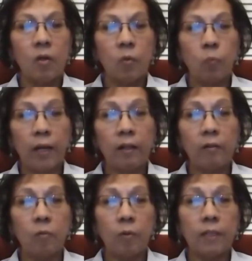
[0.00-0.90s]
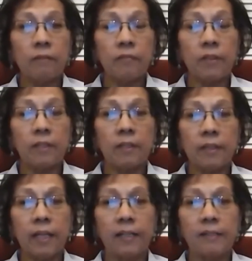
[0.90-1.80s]
Well, one of the
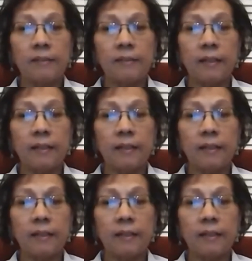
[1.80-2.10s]
things